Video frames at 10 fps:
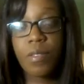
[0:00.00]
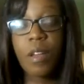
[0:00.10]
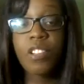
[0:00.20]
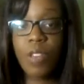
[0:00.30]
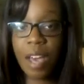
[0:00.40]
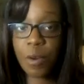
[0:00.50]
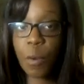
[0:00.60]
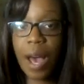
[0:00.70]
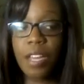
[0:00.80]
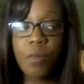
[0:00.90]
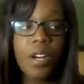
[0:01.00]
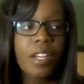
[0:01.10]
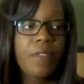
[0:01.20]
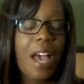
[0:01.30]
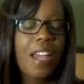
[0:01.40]
As long as you have a quiet
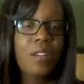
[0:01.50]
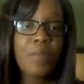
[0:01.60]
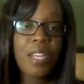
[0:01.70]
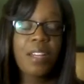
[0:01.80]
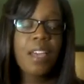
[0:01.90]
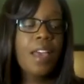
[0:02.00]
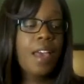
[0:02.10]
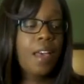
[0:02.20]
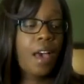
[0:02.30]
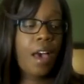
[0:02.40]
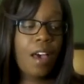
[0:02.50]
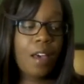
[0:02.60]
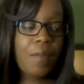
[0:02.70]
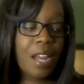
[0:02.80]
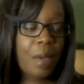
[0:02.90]
work environment,
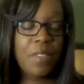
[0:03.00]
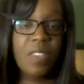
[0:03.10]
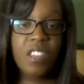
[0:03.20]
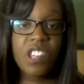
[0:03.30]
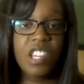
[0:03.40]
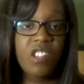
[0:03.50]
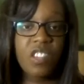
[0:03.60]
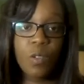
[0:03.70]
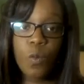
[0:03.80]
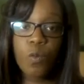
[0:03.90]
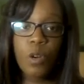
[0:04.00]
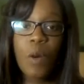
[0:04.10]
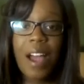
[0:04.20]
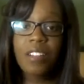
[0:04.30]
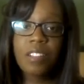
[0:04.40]
and that position just requires